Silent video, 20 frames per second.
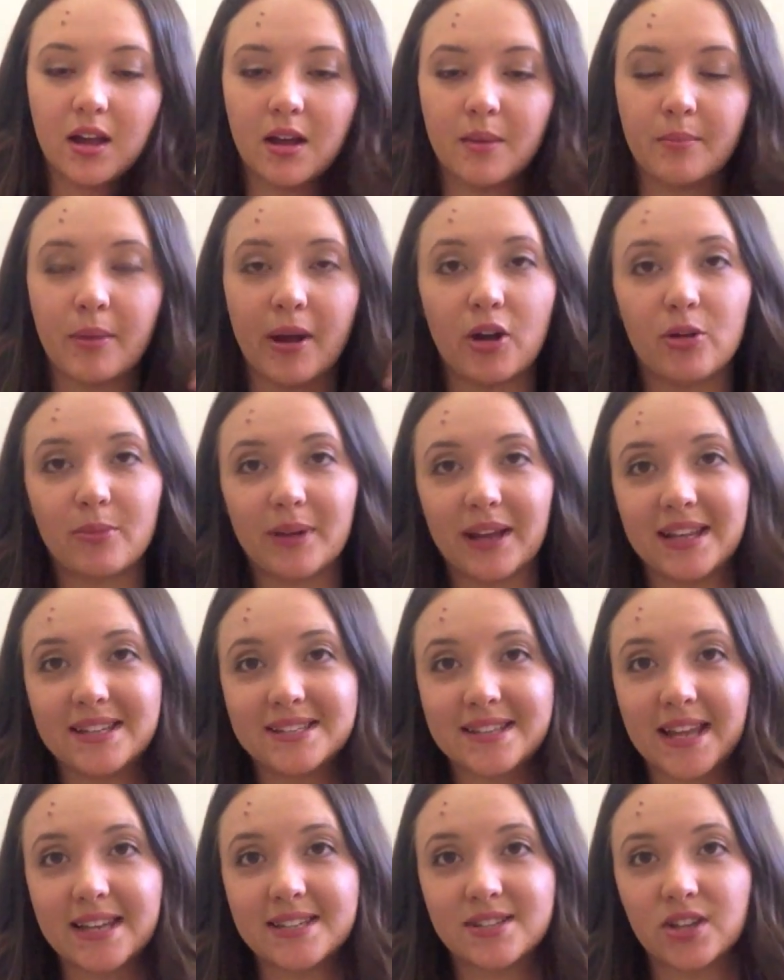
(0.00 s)
By all
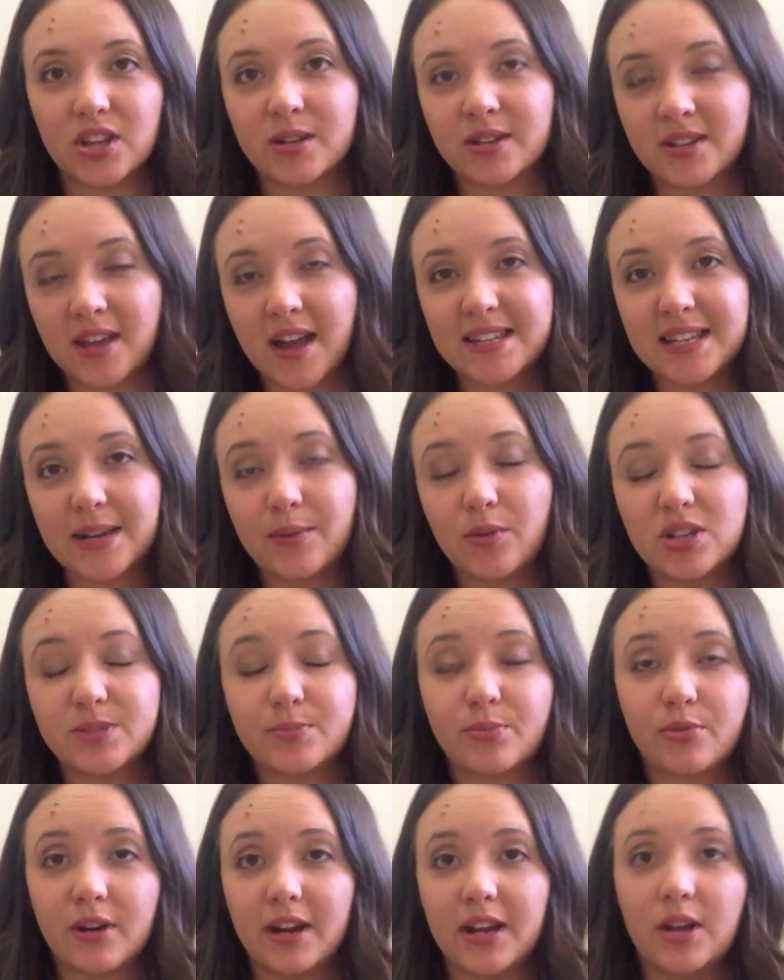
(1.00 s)
means, that is not the size I was
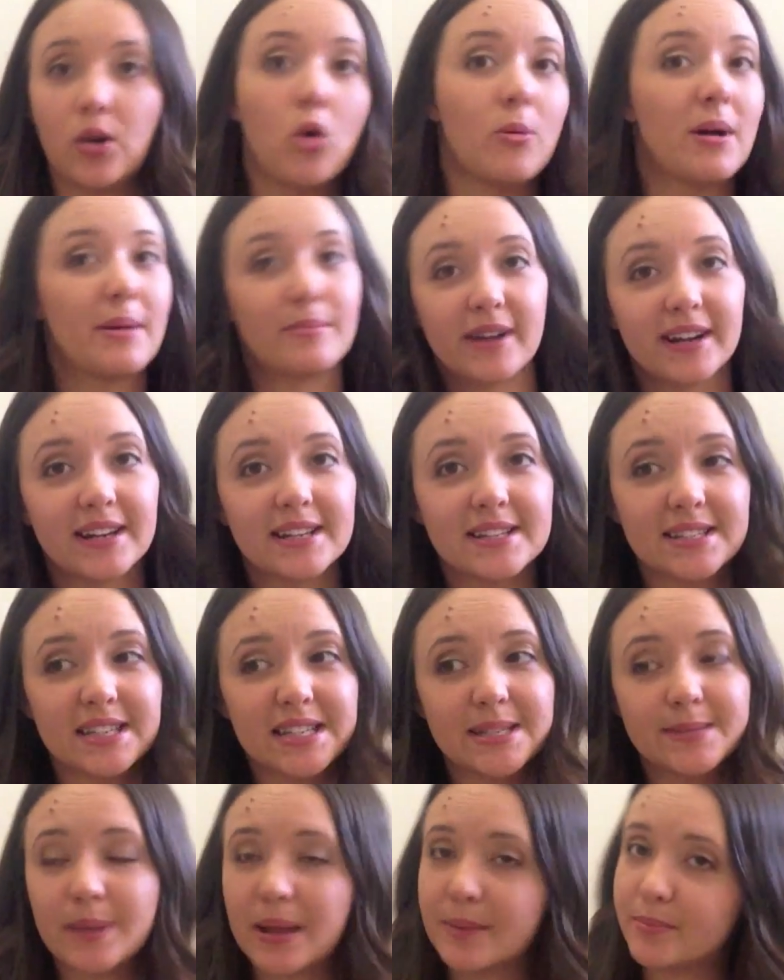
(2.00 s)
pre all my
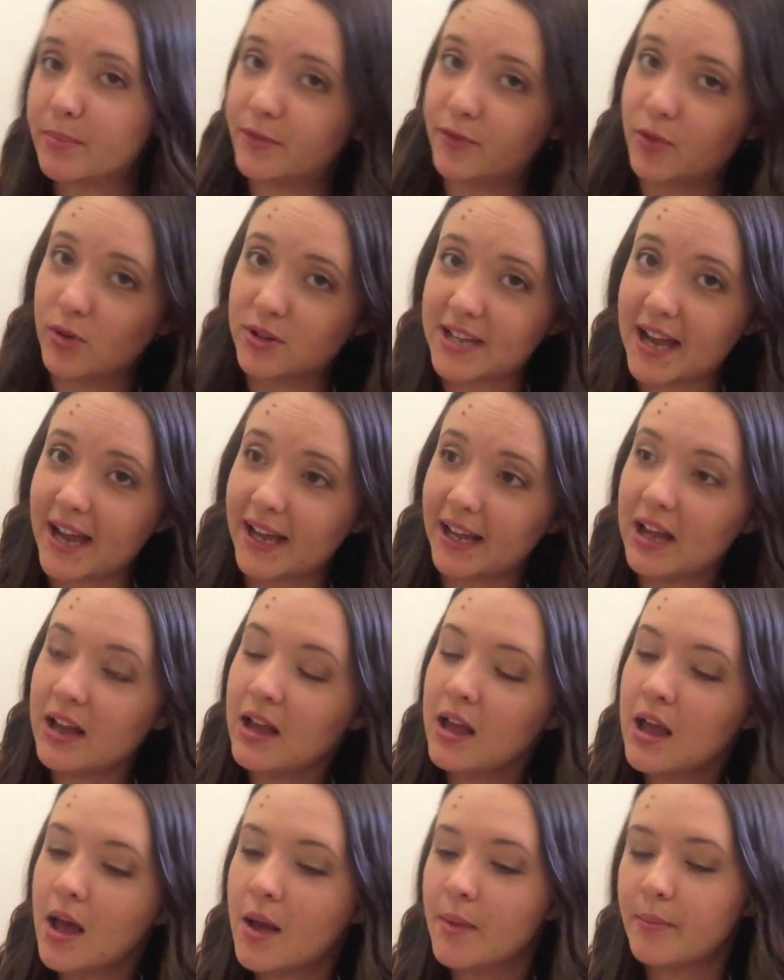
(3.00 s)
pregnancies, but before
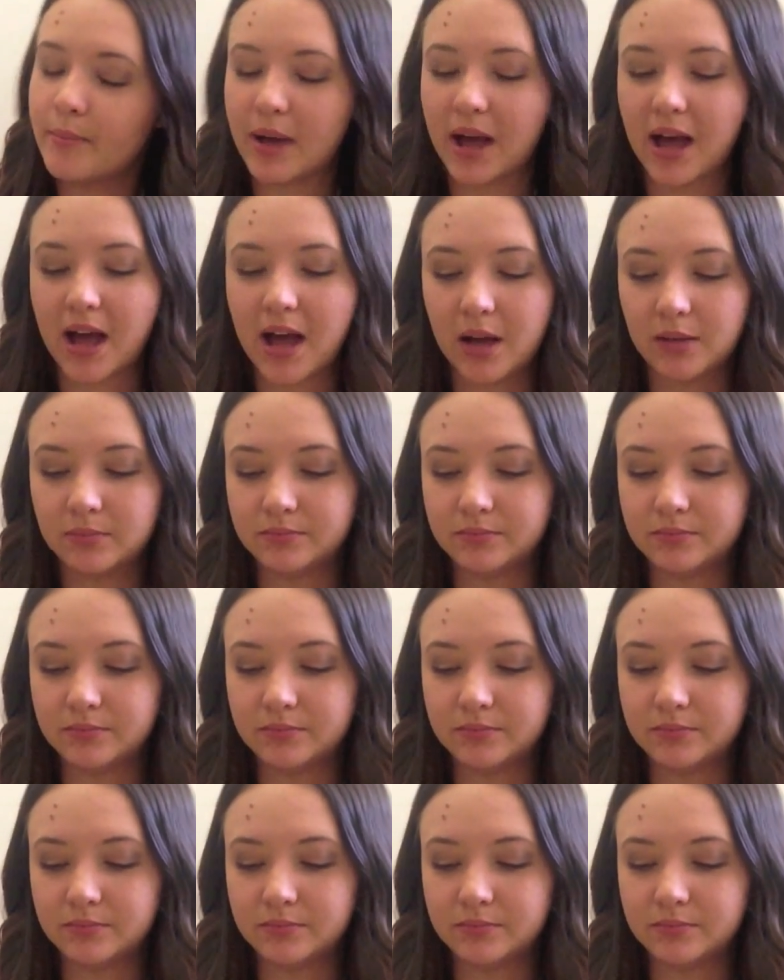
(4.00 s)
Taylor. But,